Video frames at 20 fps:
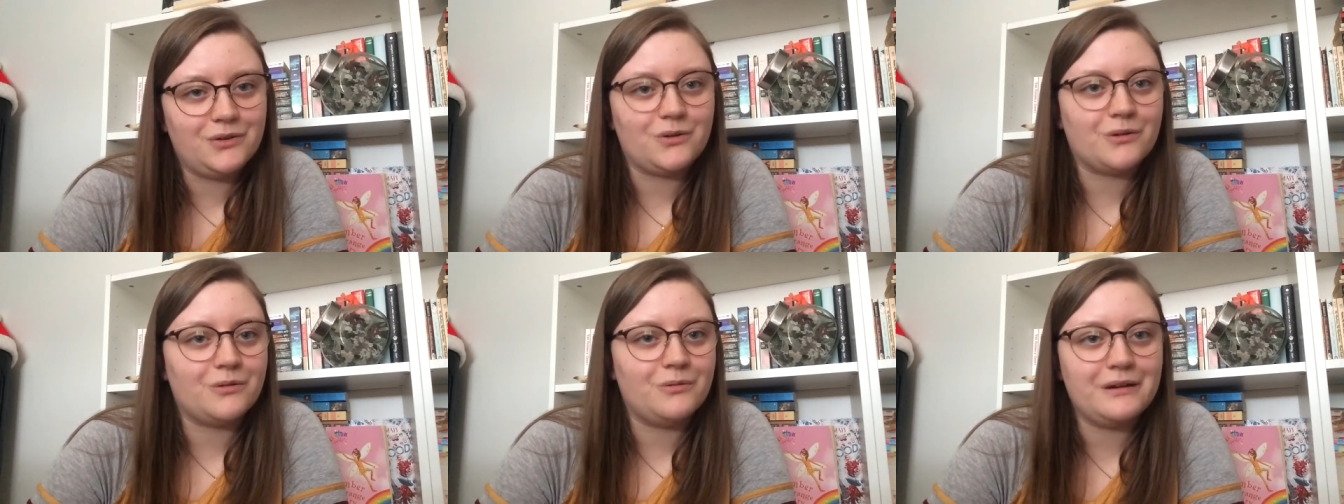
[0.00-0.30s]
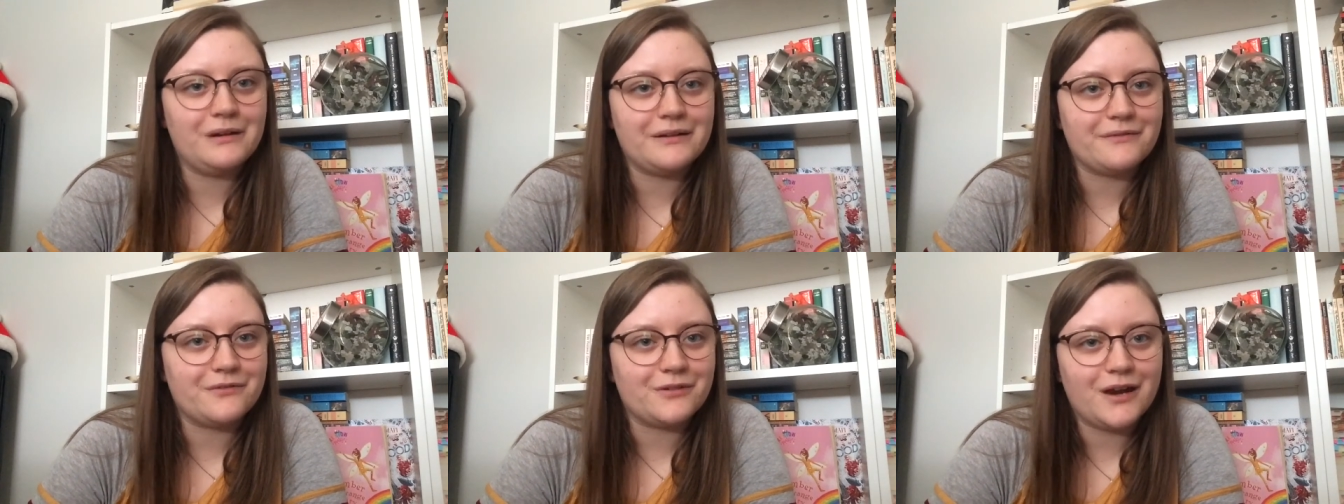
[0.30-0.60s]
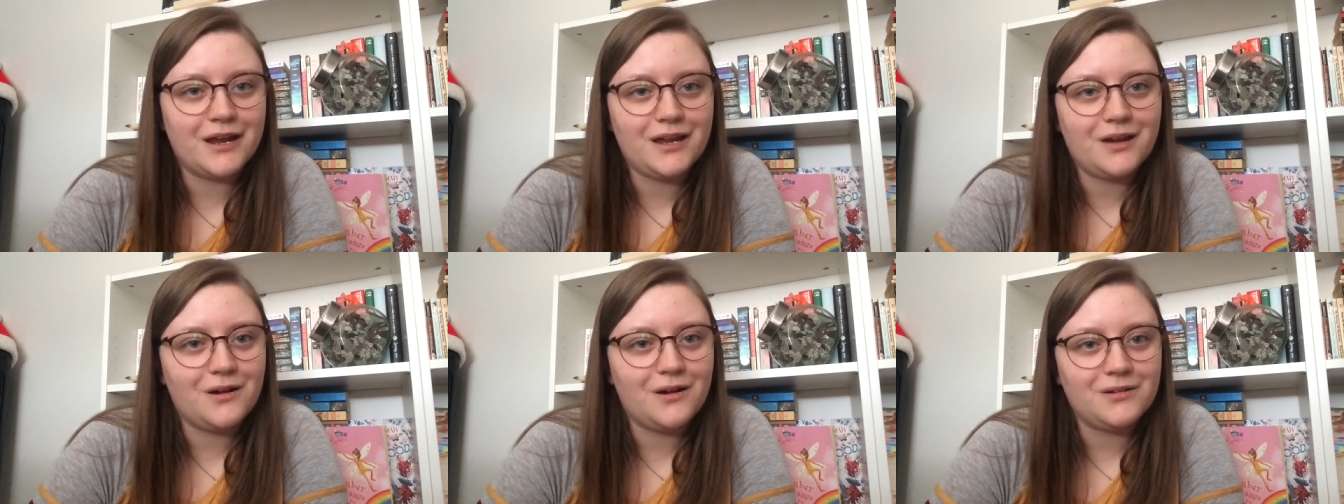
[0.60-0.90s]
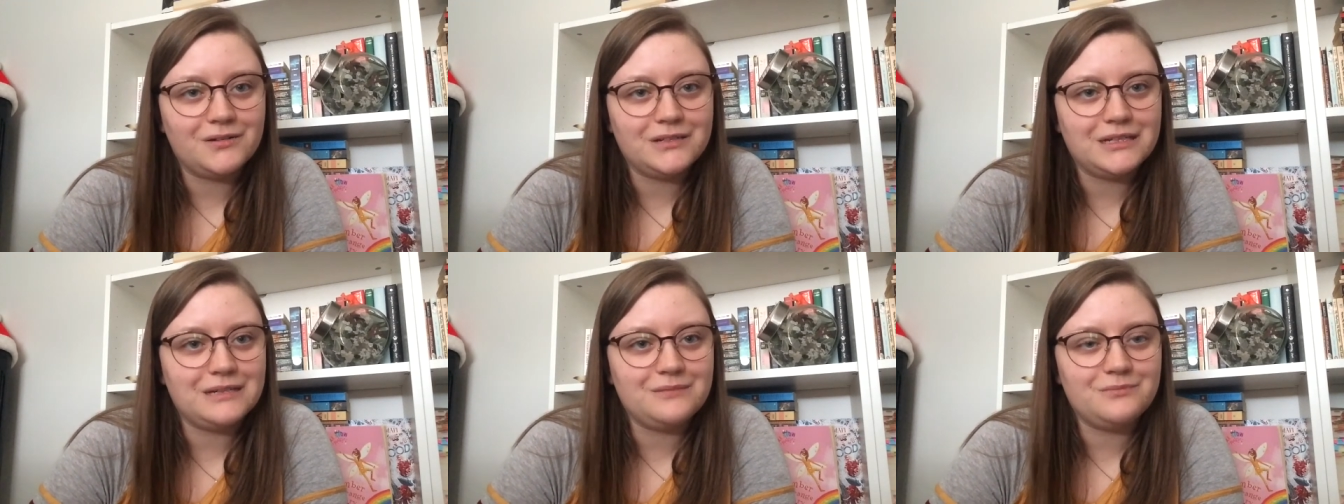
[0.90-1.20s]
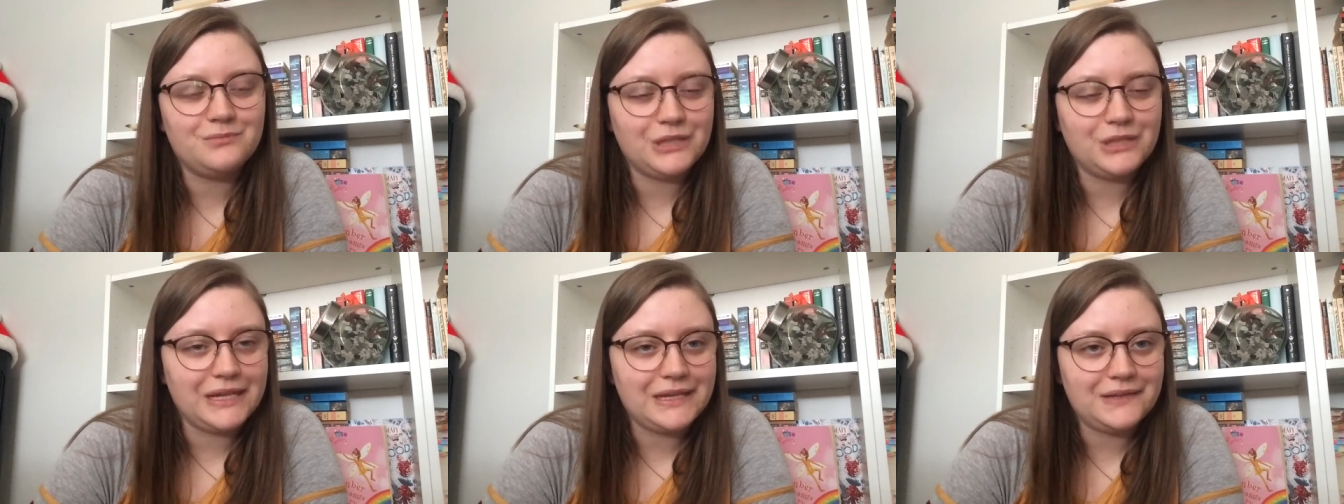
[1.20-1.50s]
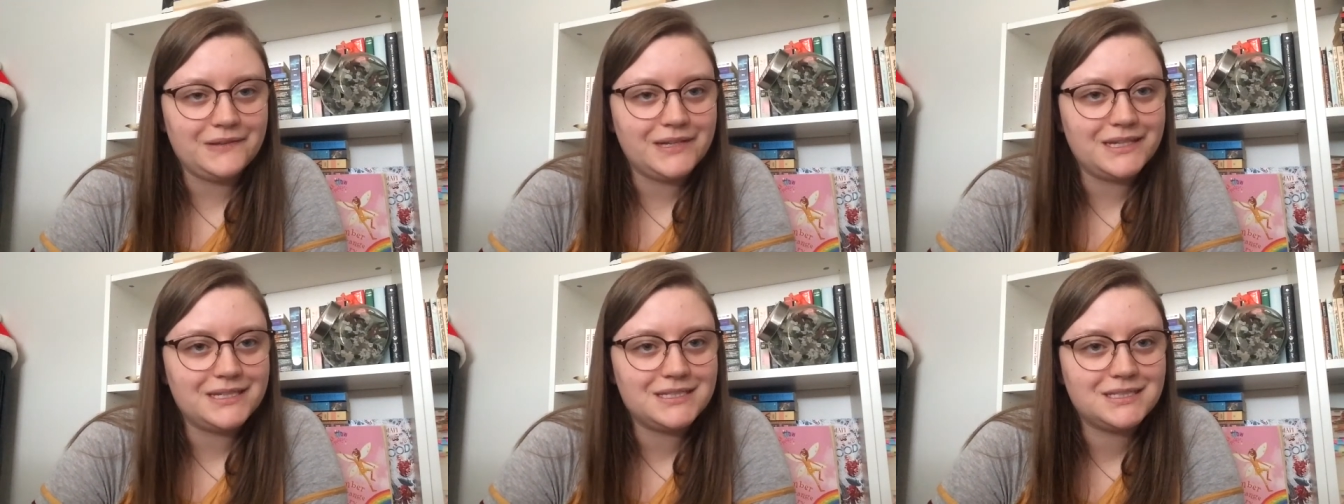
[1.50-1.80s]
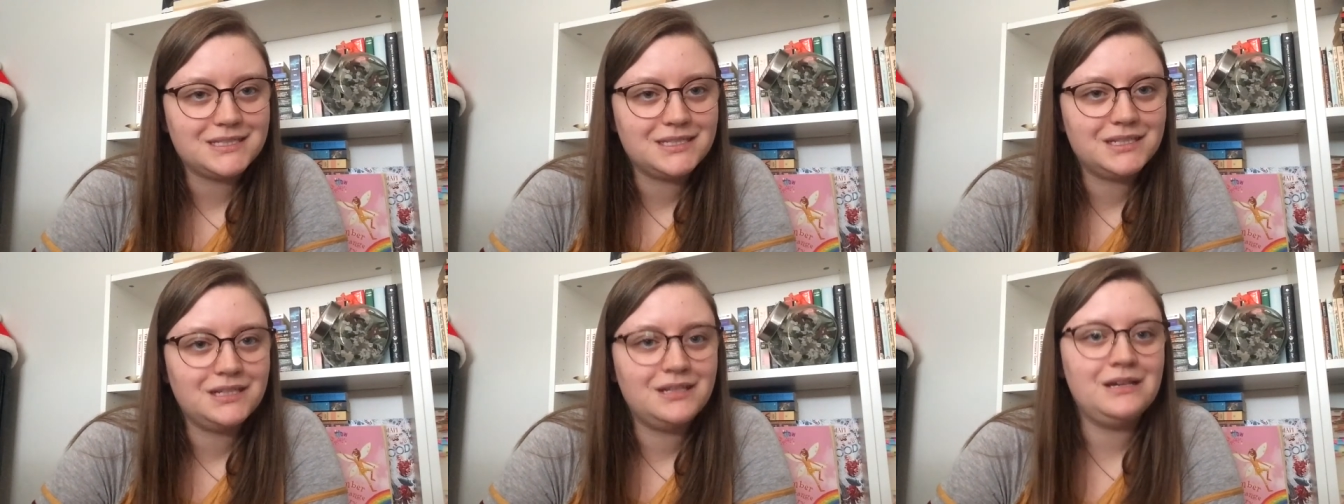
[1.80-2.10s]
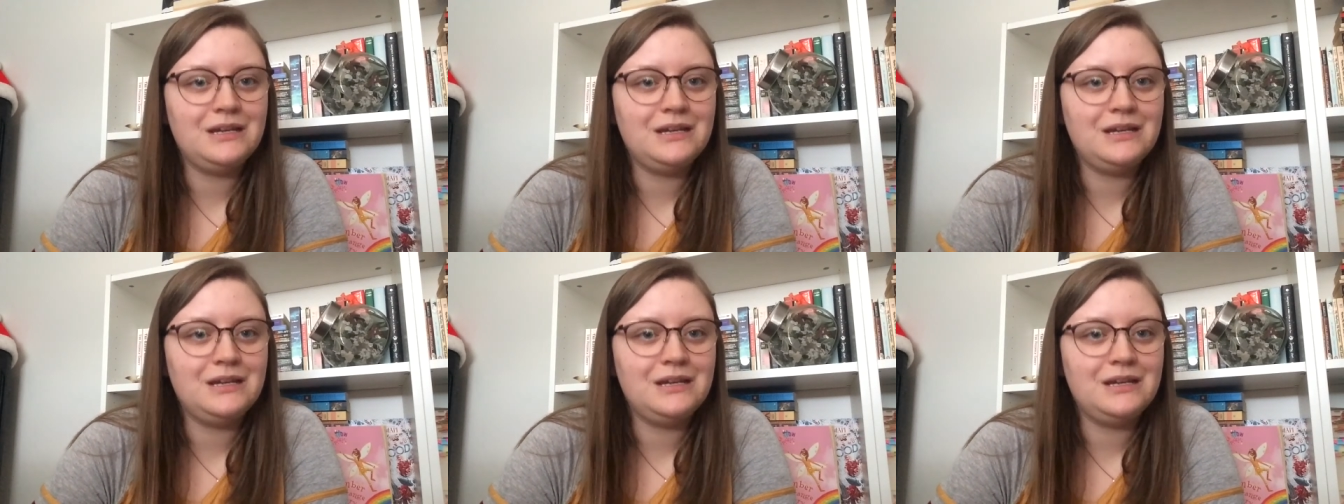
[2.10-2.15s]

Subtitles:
or whatever I called it, playlist,